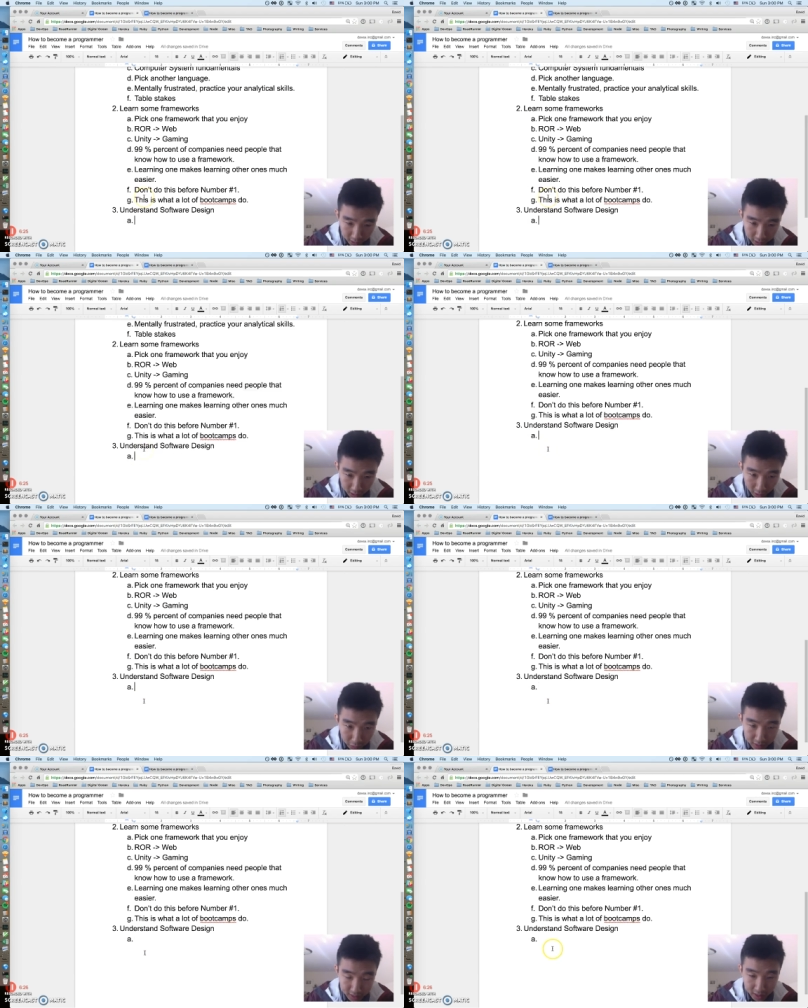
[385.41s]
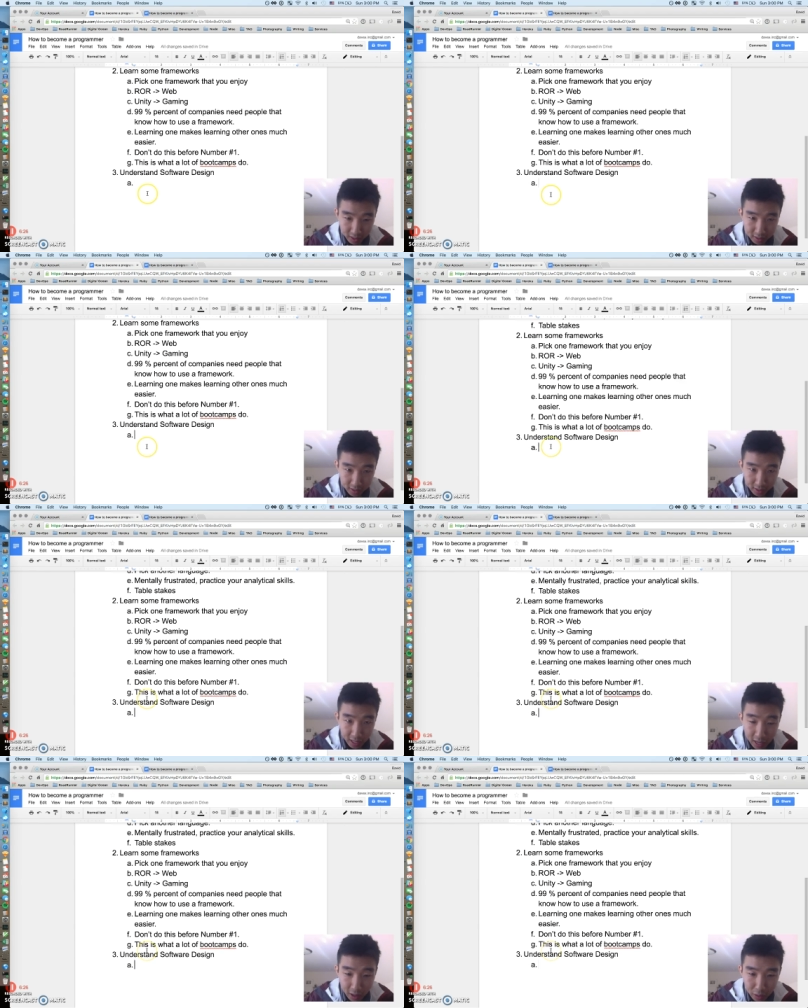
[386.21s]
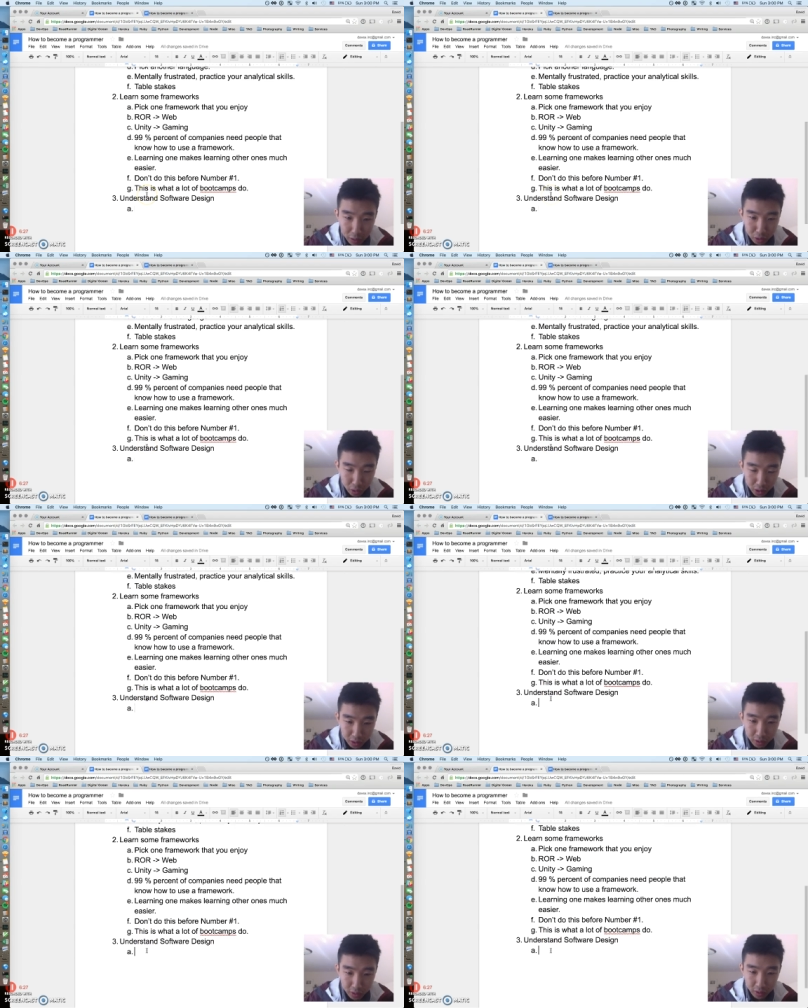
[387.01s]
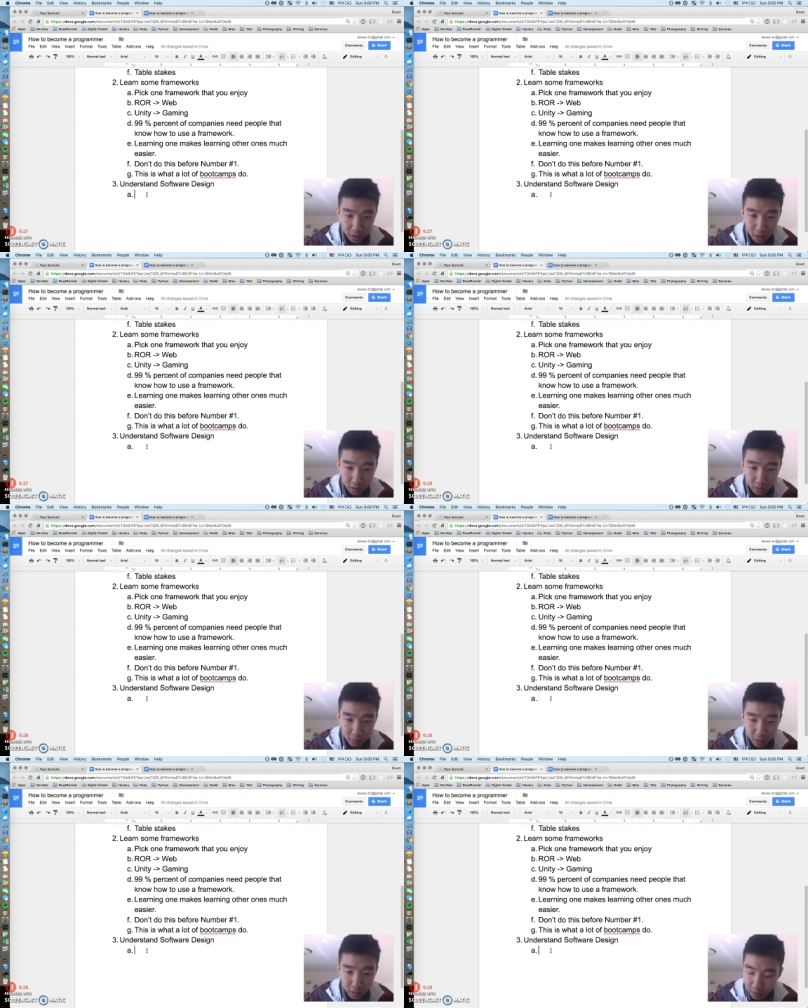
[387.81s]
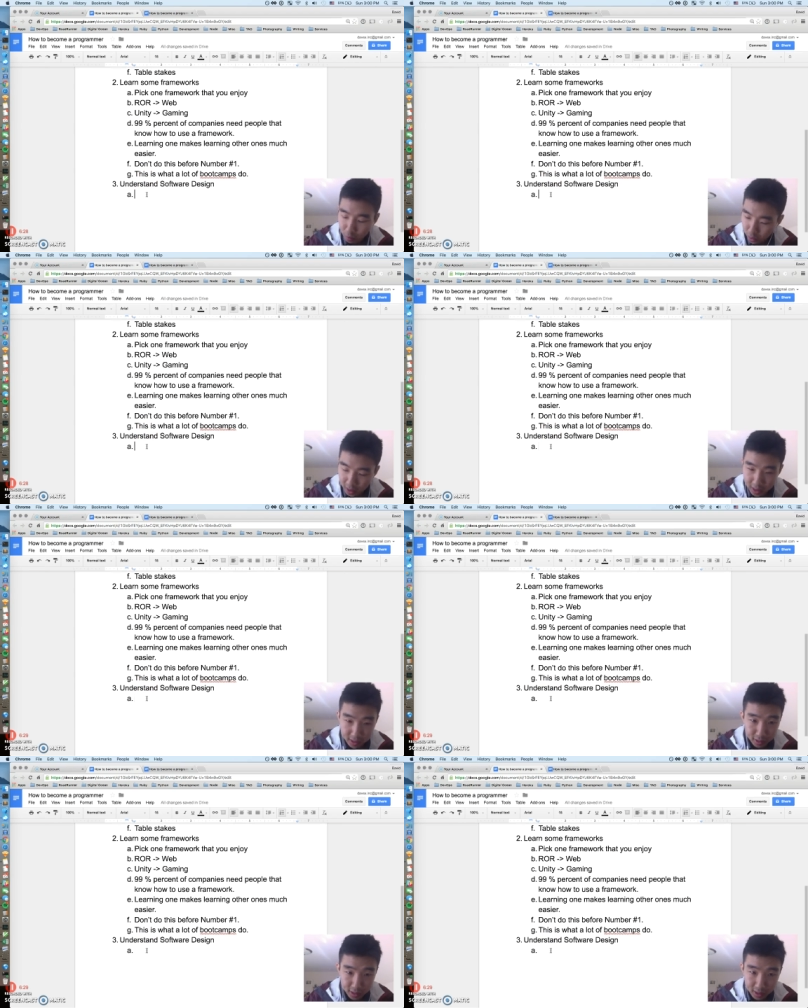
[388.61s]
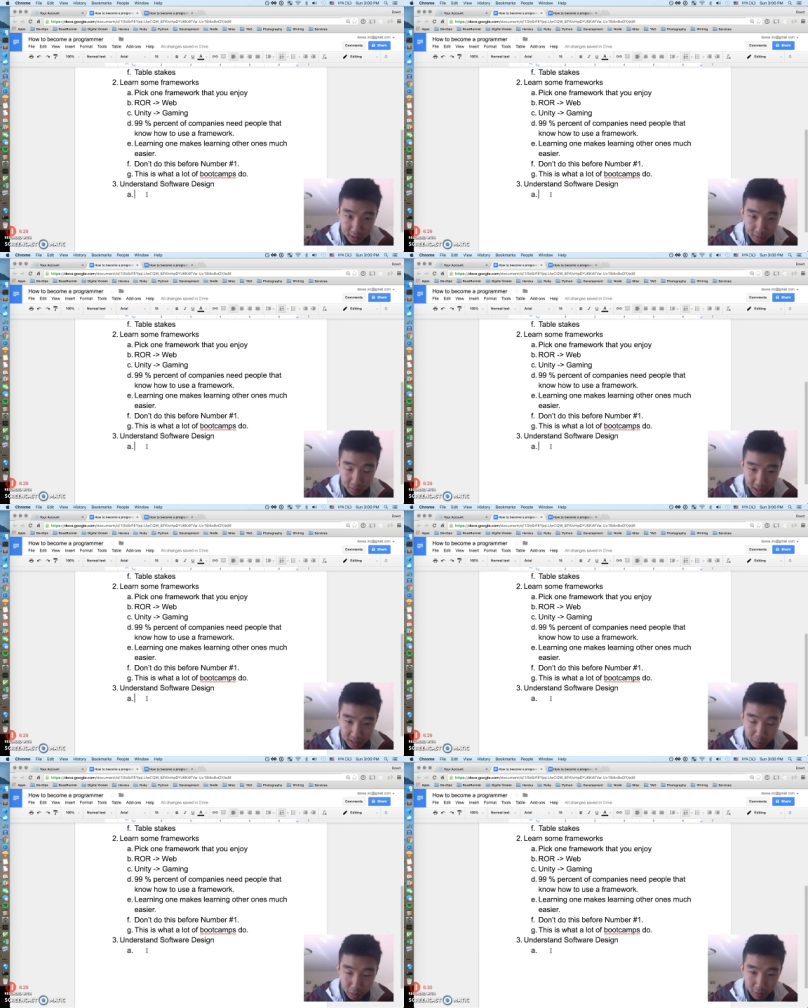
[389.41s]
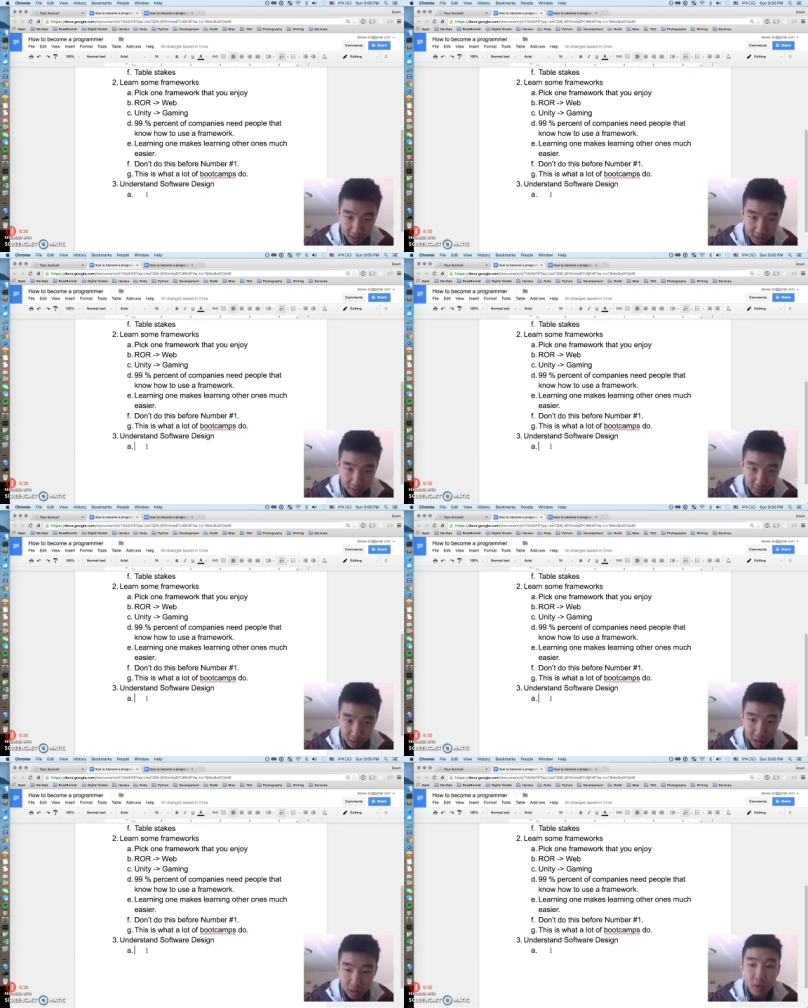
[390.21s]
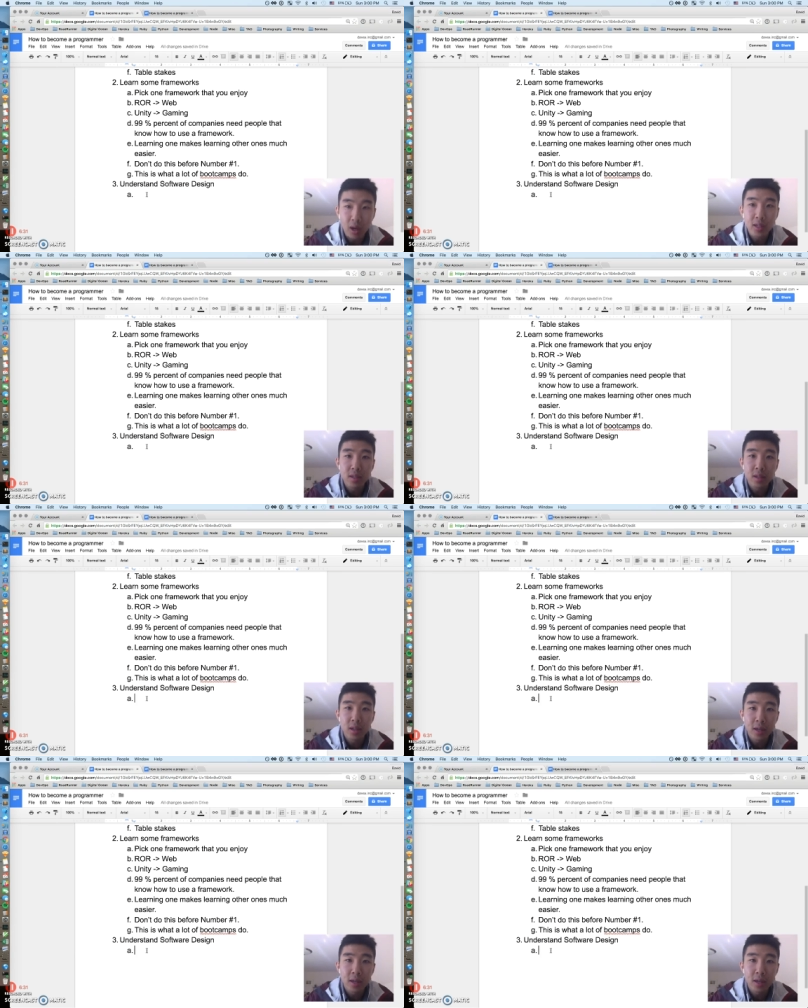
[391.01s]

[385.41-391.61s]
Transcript: software design is like how you structure your code and organize your system that's pervasive across